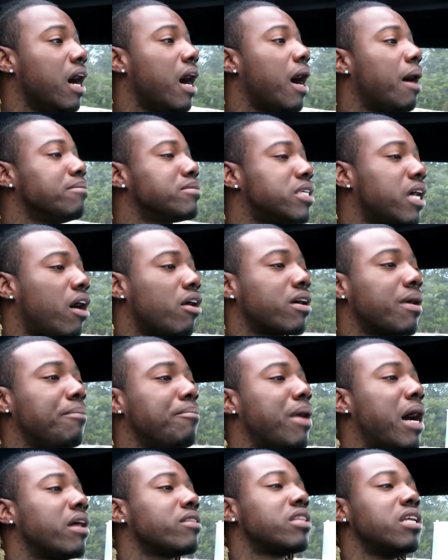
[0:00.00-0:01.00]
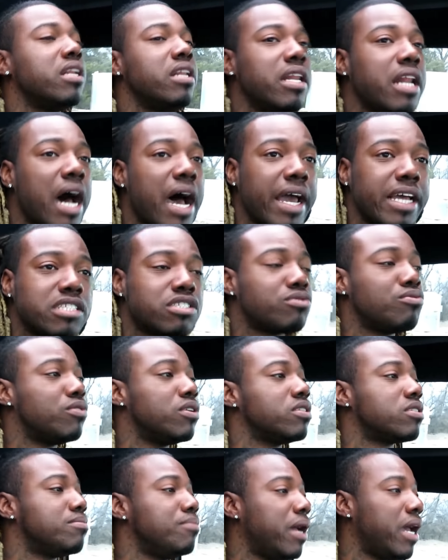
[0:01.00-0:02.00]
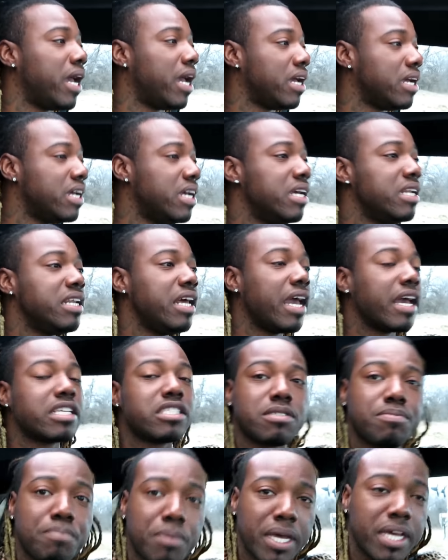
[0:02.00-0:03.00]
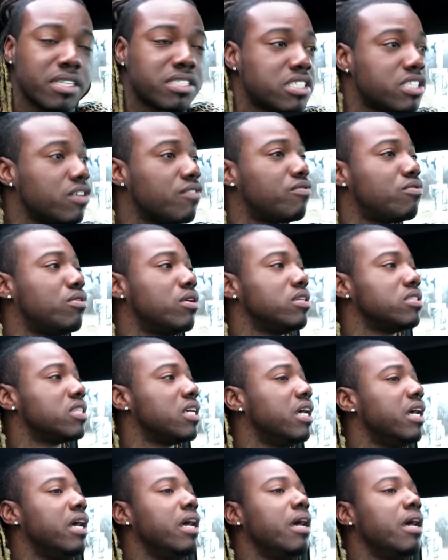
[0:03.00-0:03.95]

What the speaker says: I'm talking about the nice ones, man. The expensive ones.